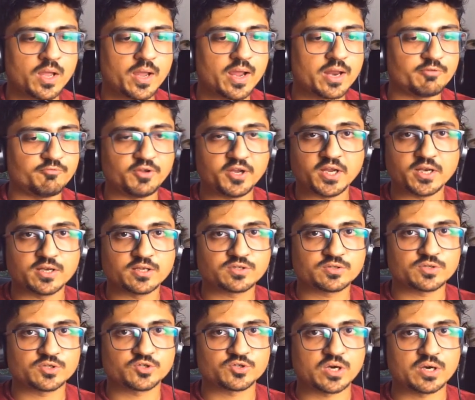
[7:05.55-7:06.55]
and we can
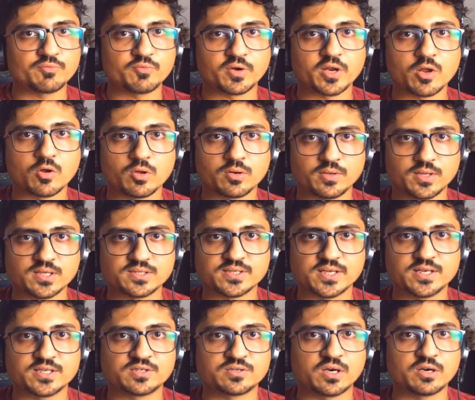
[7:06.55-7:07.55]
just start working on this
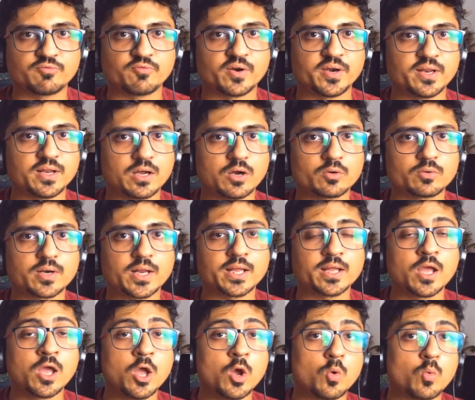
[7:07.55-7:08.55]
and start finding out
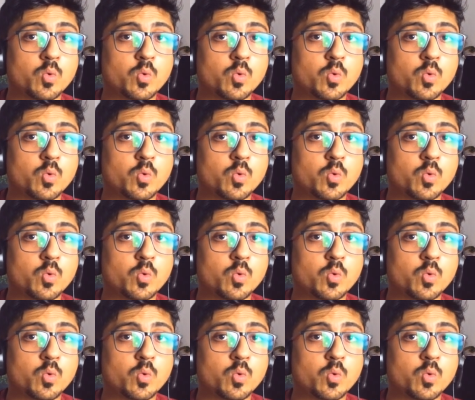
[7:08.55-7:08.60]
like